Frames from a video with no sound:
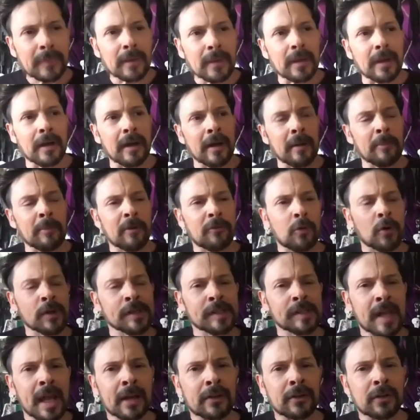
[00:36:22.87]
a
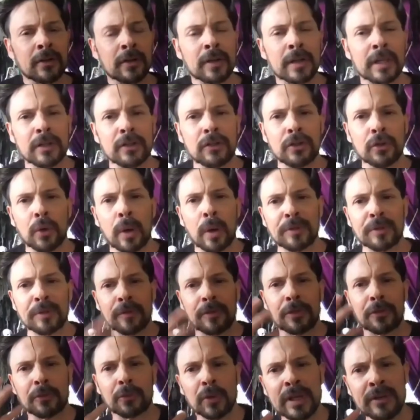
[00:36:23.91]
voice actor can do up to
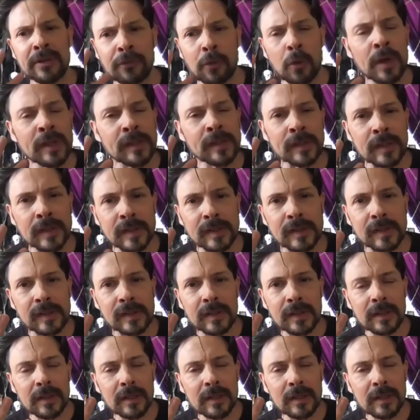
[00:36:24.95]
3 voices